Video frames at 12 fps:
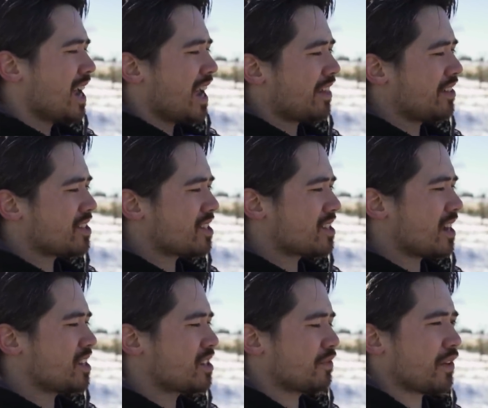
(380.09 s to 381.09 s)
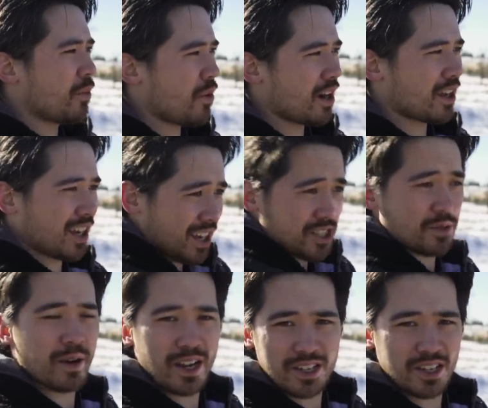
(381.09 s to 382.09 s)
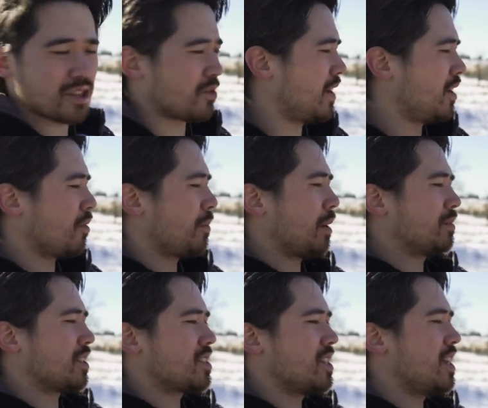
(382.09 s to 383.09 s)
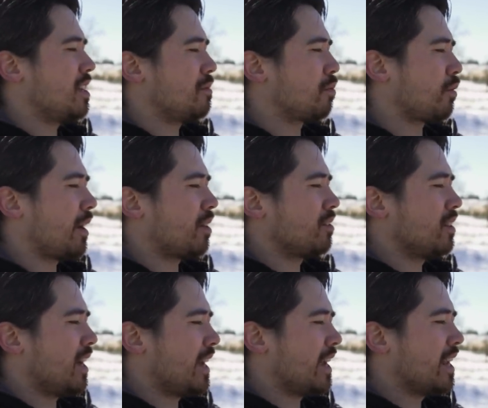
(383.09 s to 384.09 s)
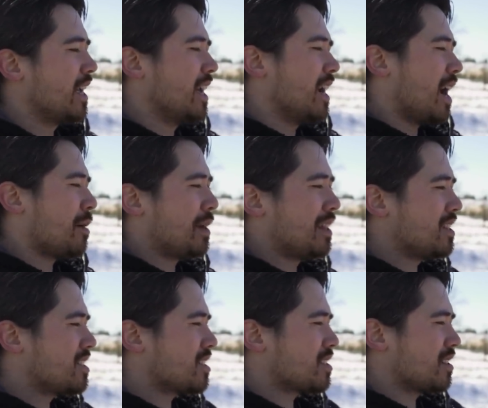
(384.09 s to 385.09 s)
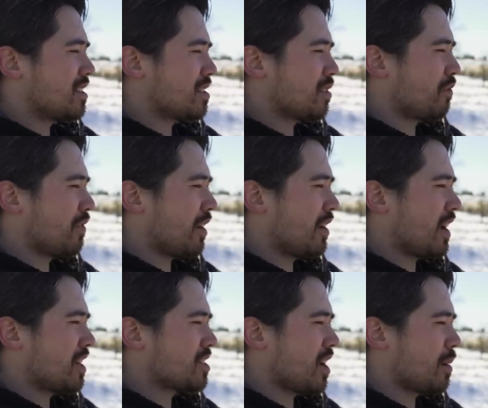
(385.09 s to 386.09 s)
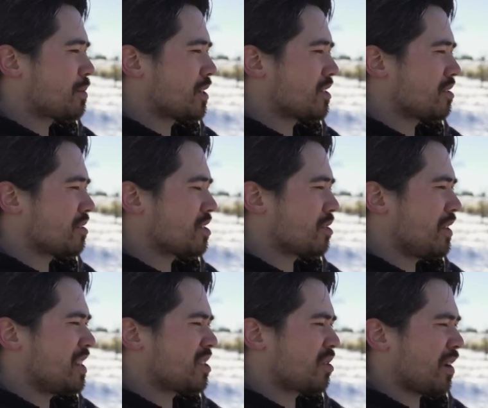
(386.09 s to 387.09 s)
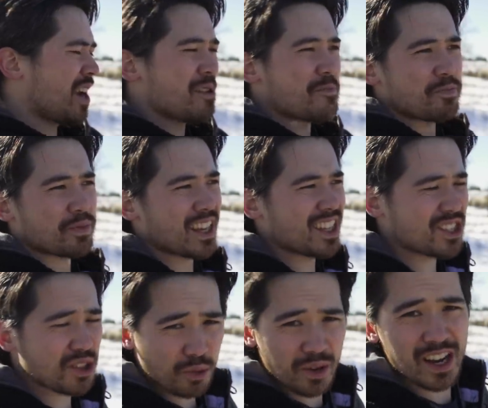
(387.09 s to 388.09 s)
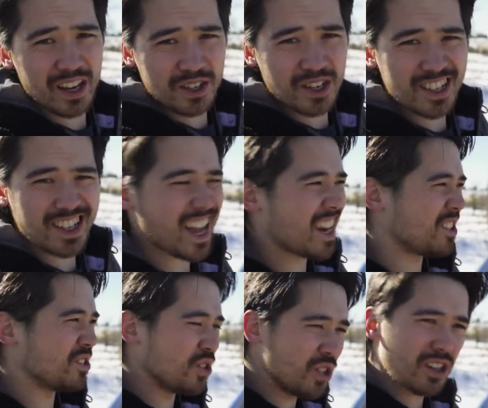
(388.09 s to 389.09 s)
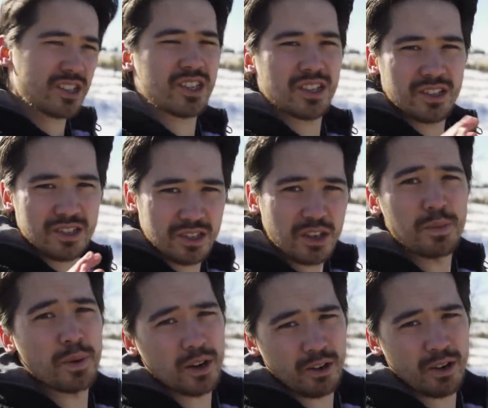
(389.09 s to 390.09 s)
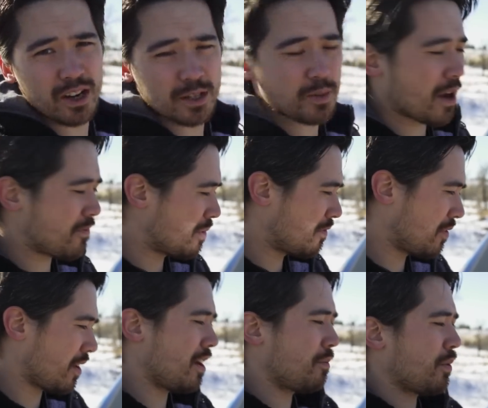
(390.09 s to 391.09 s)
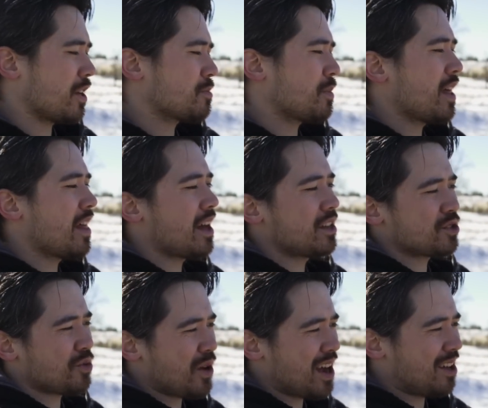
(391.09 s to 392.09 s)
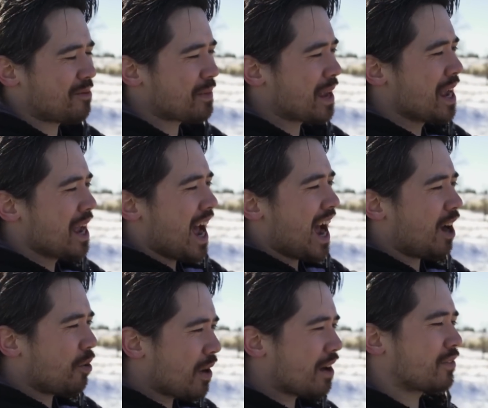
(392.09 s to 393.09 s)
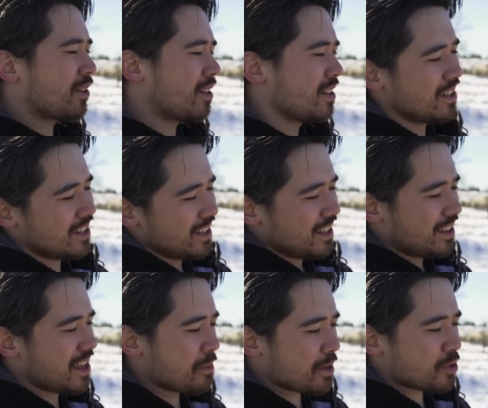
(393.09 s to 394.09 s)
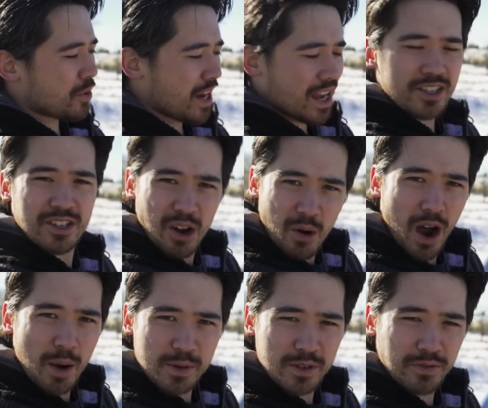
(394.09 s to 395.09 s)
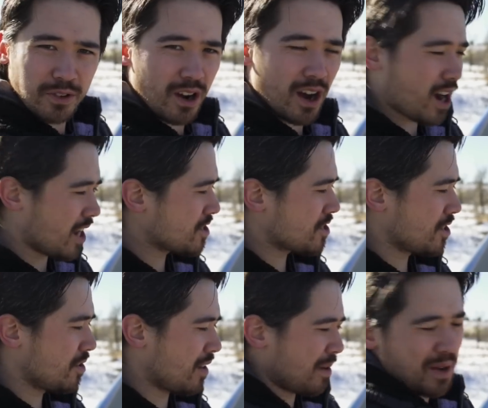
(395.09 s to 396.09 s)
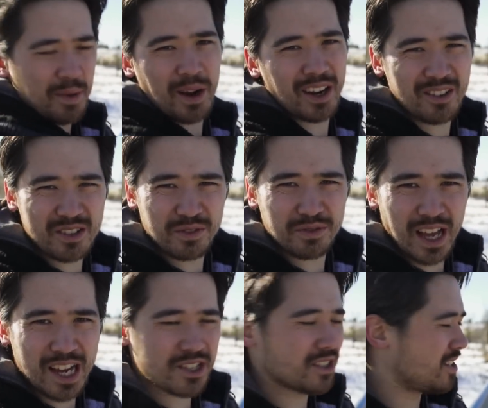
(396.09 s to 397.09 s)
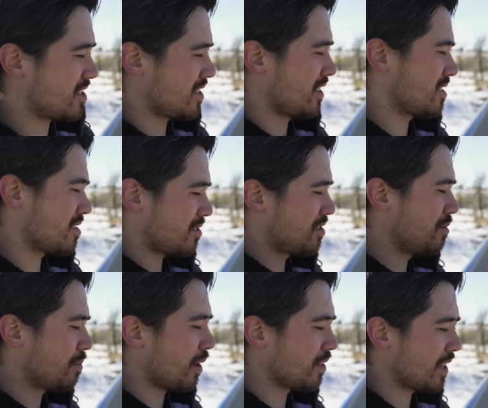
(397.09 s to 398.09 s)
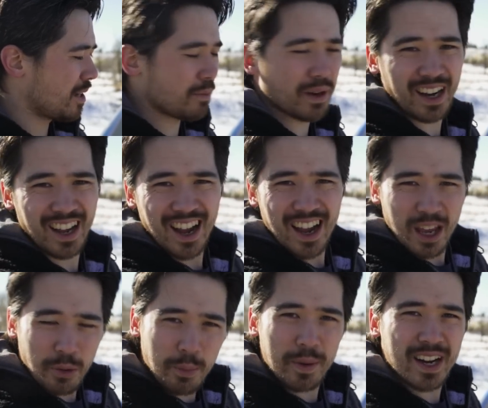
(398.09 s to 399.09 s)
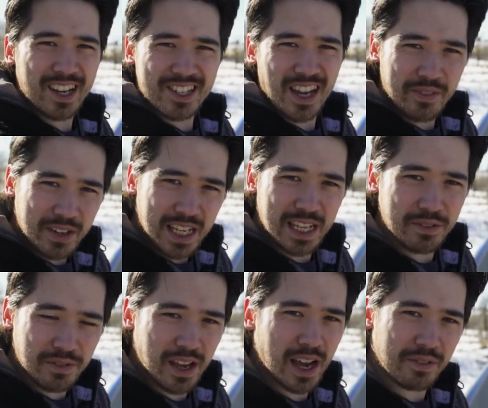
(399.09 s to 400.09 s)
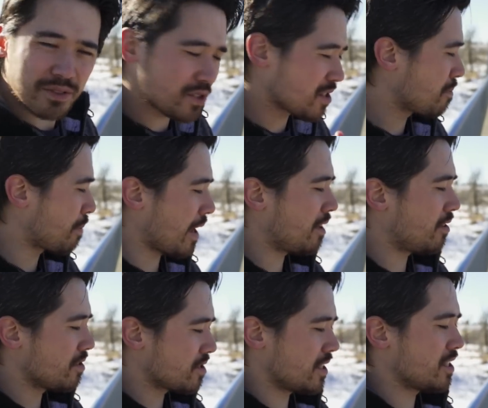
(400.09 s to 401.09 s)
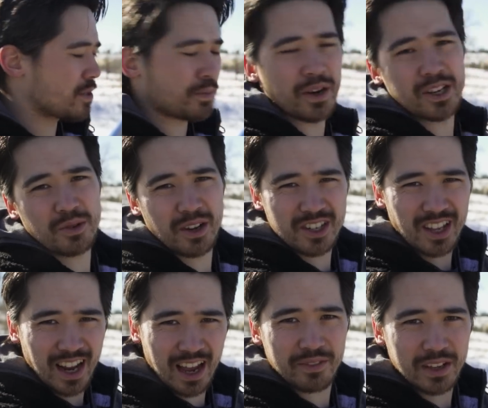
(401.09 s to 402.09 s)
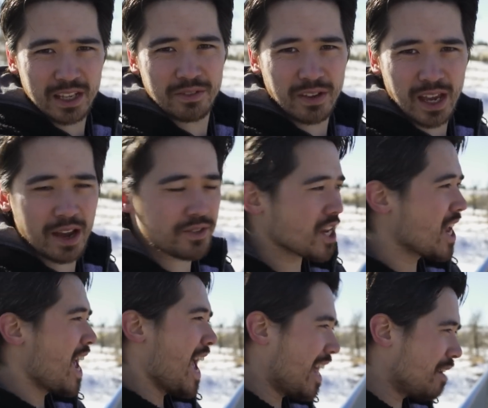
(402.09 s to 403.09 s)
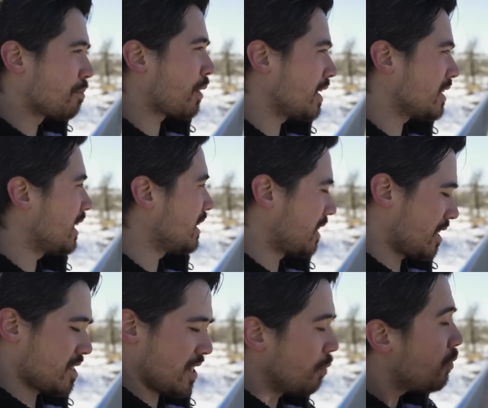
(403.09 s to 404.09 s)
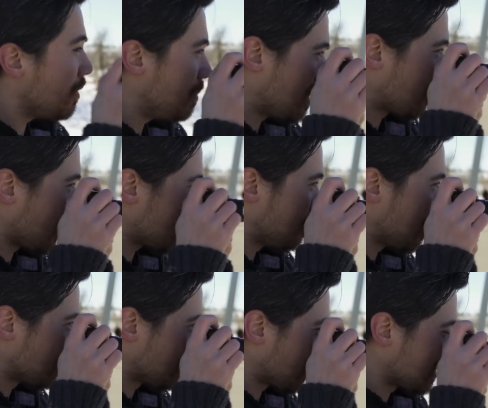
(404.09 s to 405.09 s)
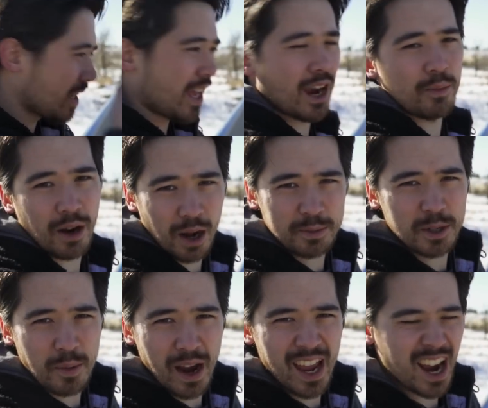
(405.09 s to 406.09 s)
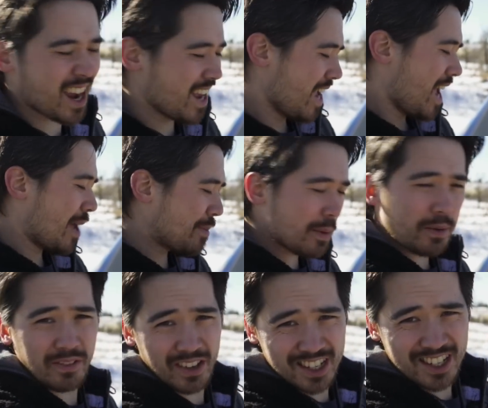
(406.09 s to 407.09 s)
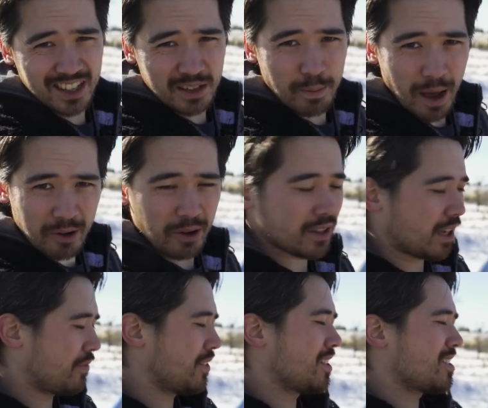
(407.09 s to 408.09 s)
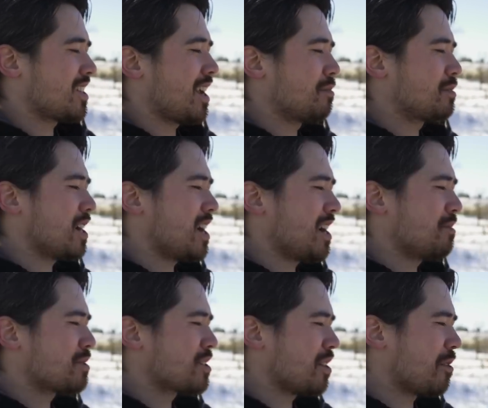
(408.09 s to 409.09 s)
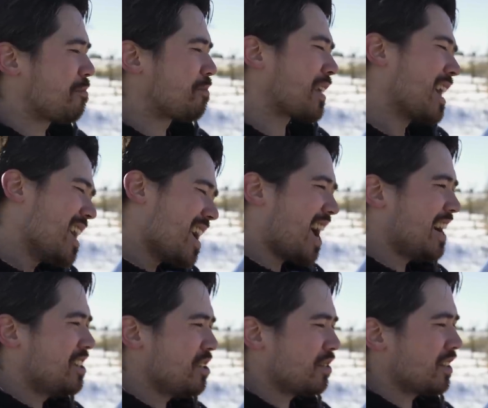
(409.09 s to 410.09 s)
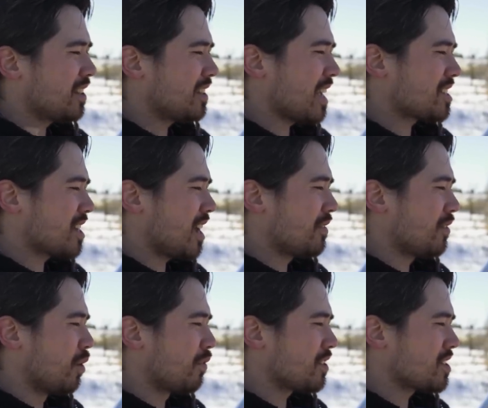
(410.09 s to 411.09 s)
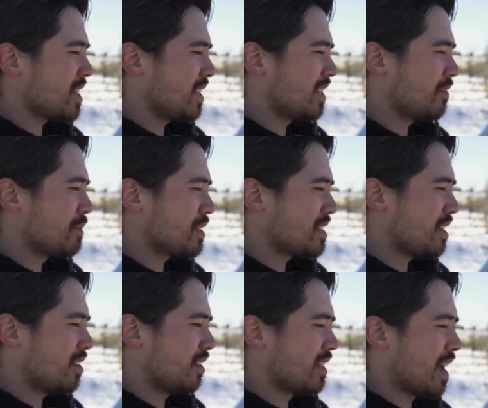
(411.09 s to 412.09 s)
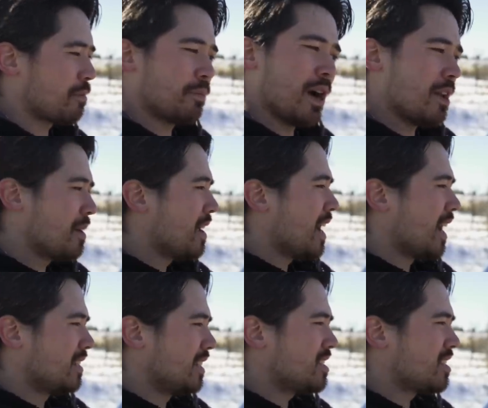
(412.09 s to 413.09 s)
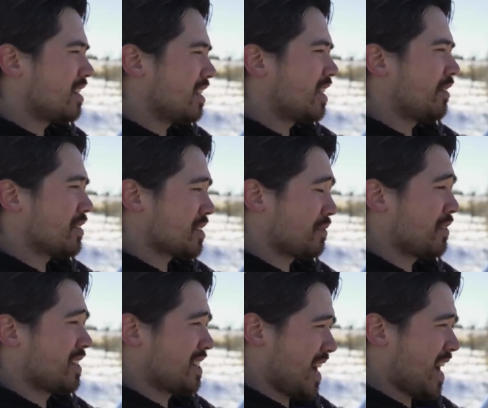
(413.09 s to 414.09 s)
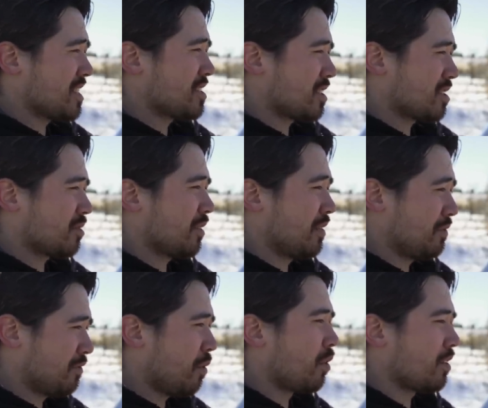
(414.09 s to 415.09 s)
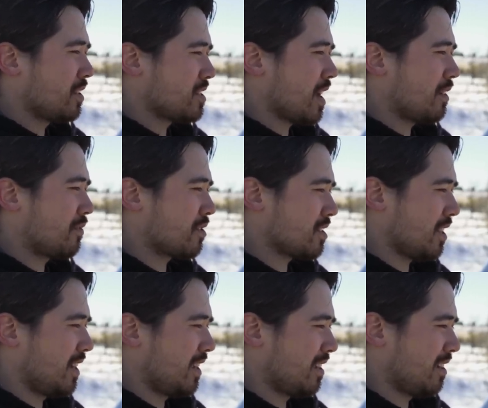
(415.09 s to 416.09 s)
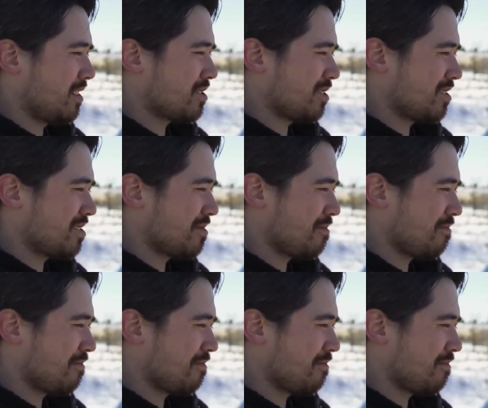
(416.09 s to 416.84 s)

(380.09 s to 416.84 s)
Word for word: And this is nice if I want to customize a screen or be able to see it in brighter light. I mean, this is, this is a very nice option. So the screen's great. It's three inches and it looks super crisp. I've been very impressed by that as well. However, the MX-1 has no option for a hot shoe. I mean, I'm not gonna use a flash on these things, they're too bulky, but it would be nice to have an EVF. There's competitors in this price range that have EVFs, and in bright light like this, it would be great to be able to bring the camera up to my eye and maybe even extend the battery life at the same time. So I do think that that's kind of an oversight. They've missed out on that, but at least they did give us a fantastic screen for these adverse lighting conditions.